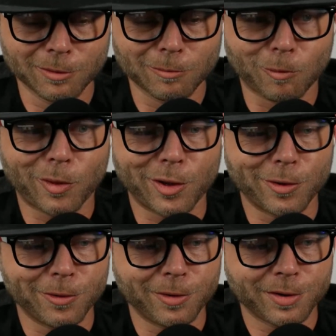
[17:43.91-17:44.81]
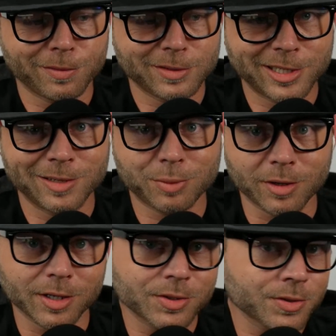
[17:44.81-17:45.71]
where they own 10
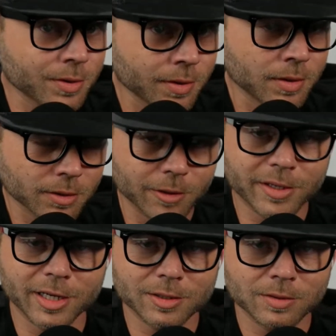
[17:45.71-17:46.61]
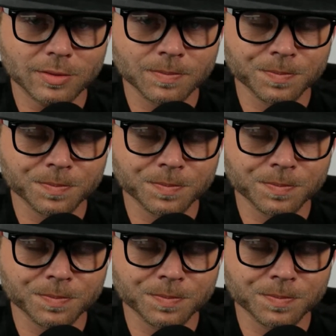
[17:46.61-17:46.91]
plus locations,